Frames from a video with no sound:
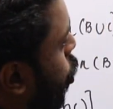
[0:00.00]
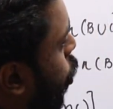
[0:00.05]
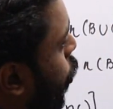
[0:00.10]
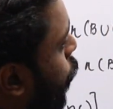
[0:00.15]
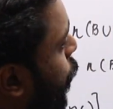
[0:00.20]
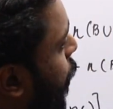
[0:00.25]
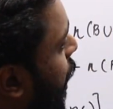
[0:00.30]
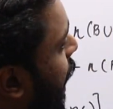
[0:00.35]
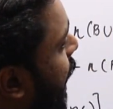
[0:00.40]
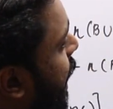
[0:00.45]

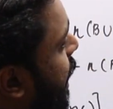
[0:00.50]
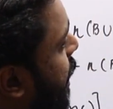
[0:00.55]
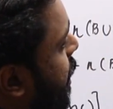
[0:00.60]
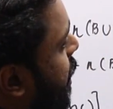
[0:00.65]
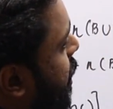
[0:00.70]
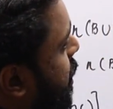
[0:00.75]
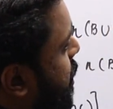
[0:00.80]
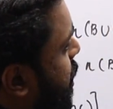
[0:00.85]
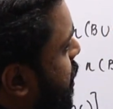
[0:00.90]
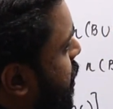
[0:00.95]
of A
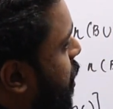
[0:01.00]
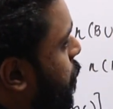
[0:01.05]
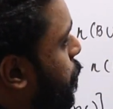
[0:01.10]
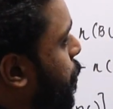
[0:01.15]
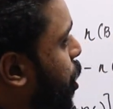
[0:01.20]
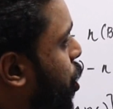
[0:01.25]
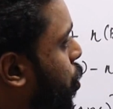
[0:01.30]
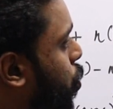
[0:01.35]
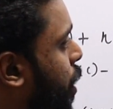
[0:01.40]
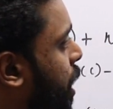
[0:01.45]
intersection
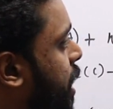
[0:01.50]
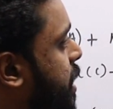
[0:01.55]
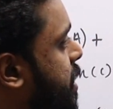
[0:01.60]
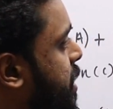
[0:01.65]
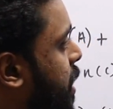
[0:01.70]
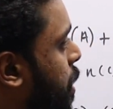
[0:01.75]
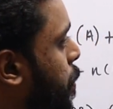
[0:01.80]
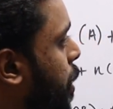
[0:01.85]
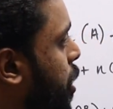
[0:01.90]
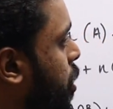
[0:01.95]
B union
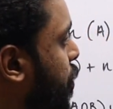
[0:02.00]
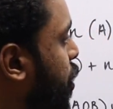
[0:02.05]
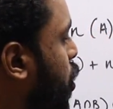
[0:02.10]
C. But